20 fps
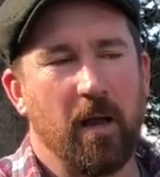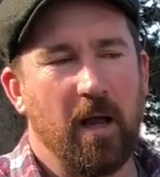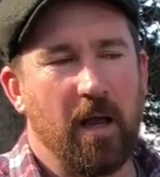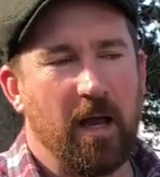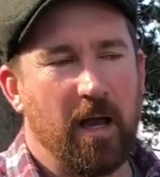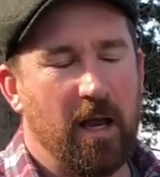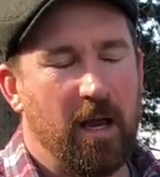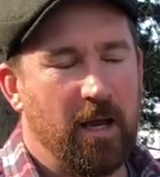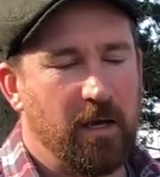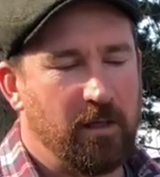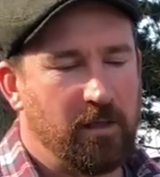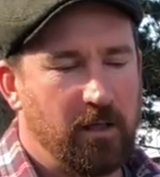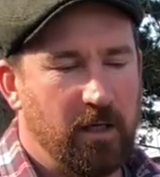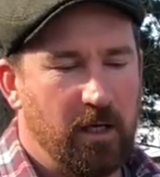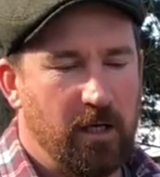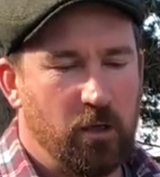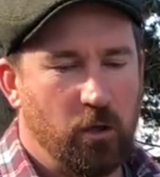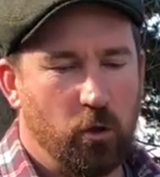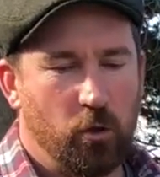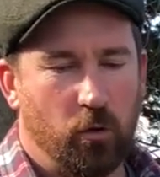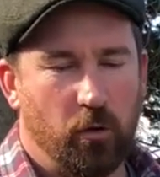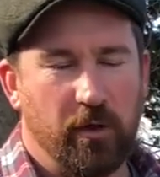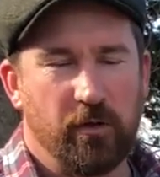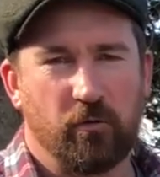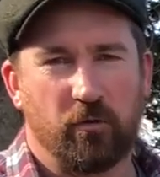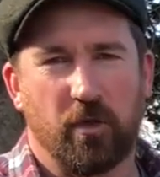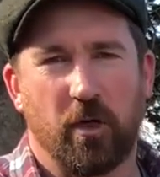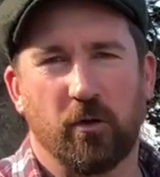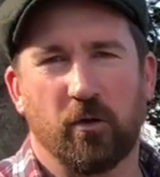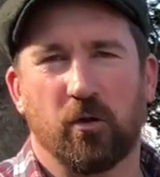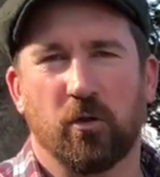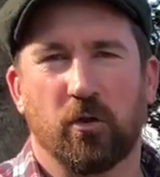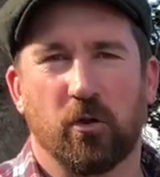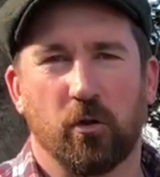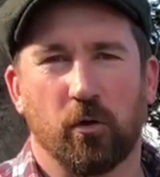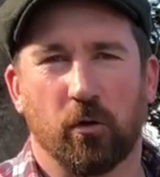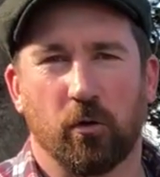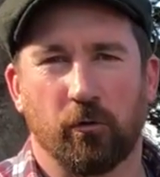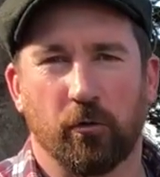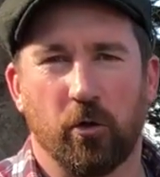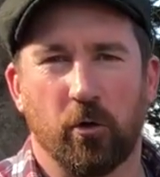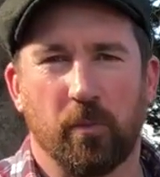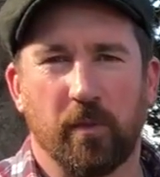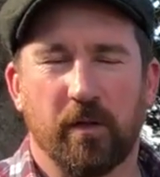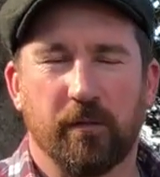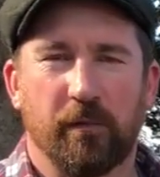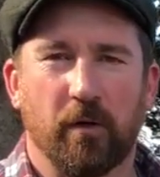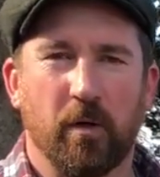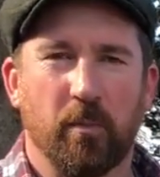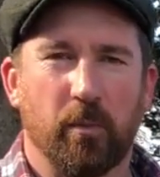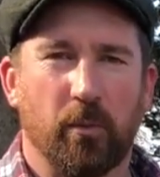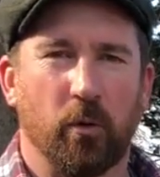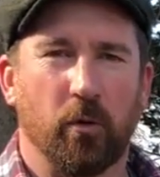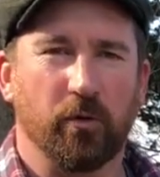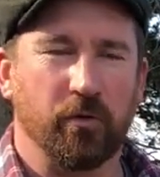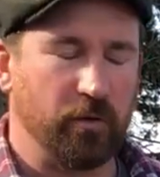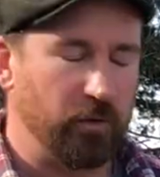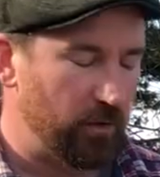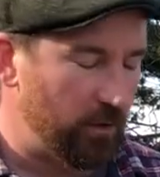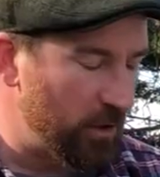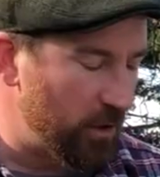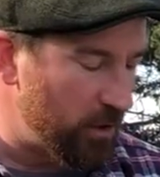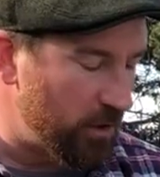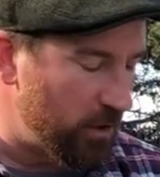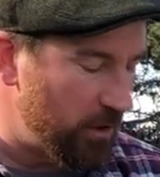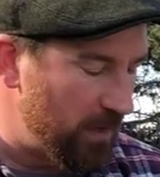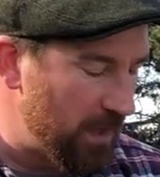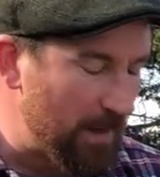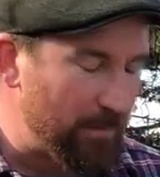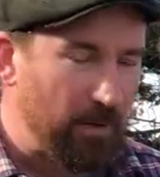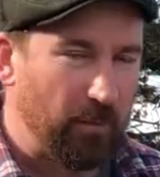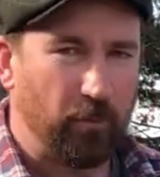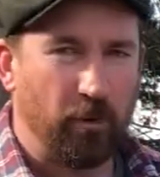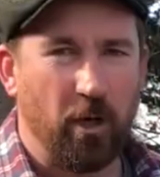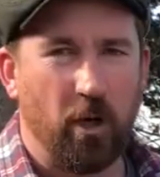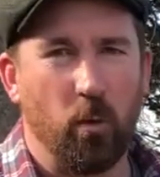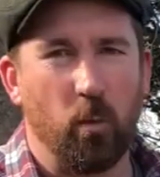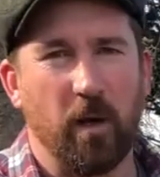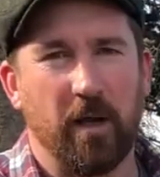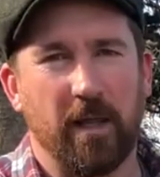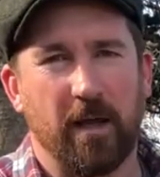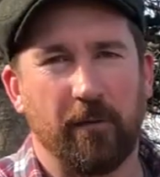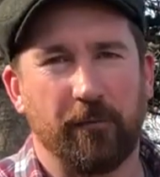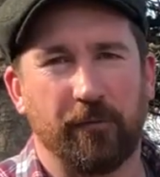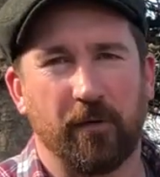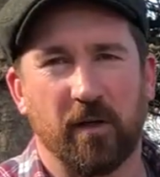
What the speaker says: And in your introduction to your group, it's very important that you let people know where that